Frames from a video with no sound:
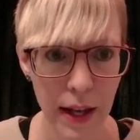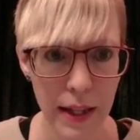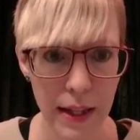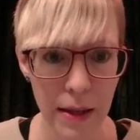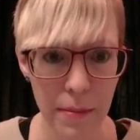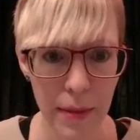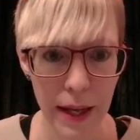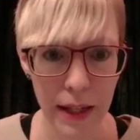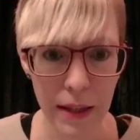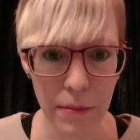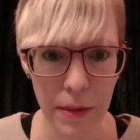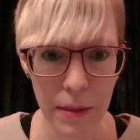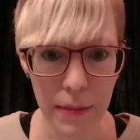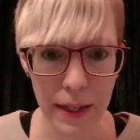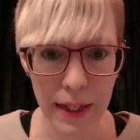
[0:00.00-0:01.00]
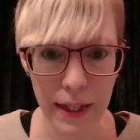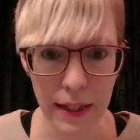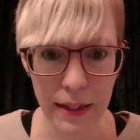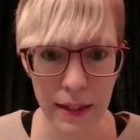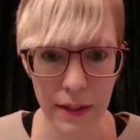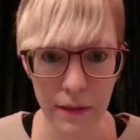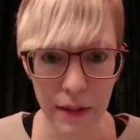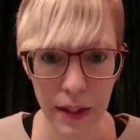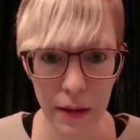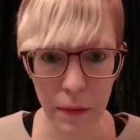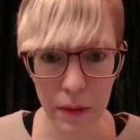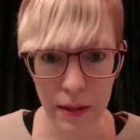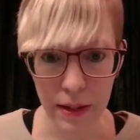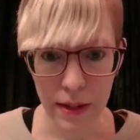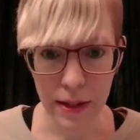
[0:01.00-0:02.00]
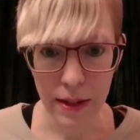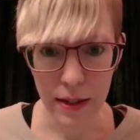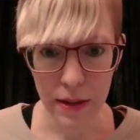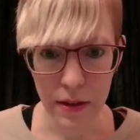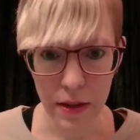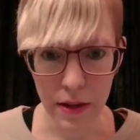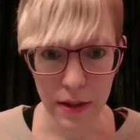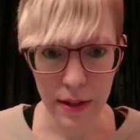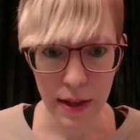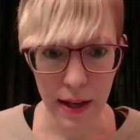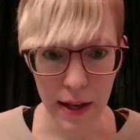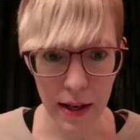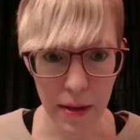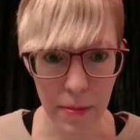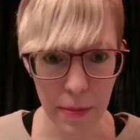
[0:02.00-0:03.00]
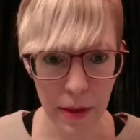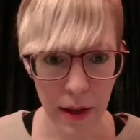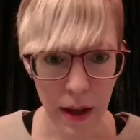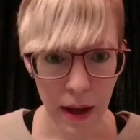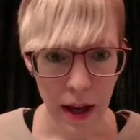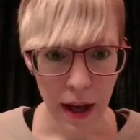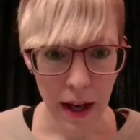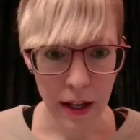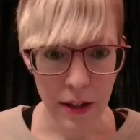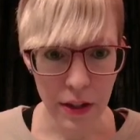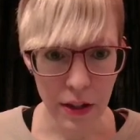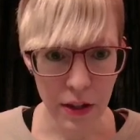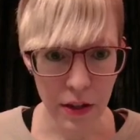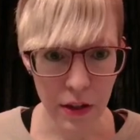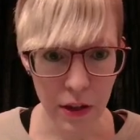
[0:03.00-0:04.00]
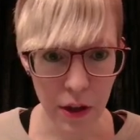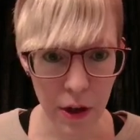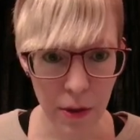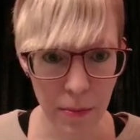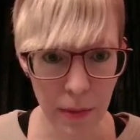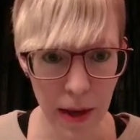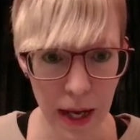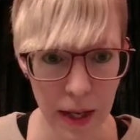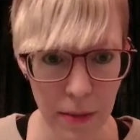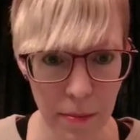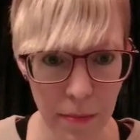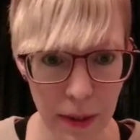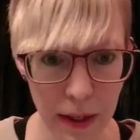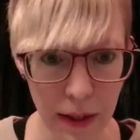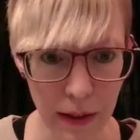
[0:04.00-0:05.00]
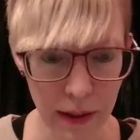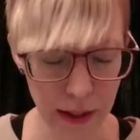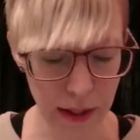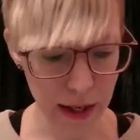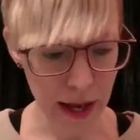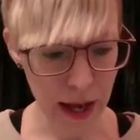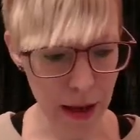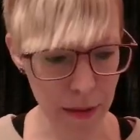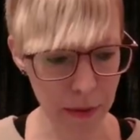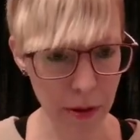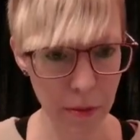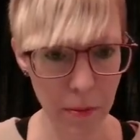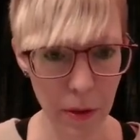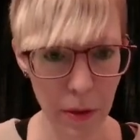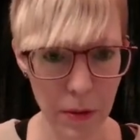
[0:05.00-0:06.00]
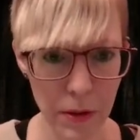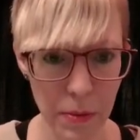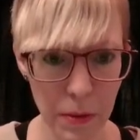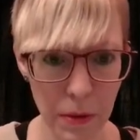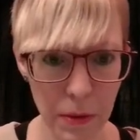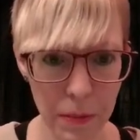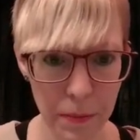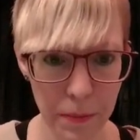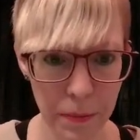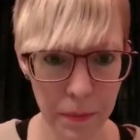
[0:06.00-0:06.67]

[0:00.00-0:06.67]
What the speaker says: And then back in my main activity, once this is all set up, I just start my BLE app composable.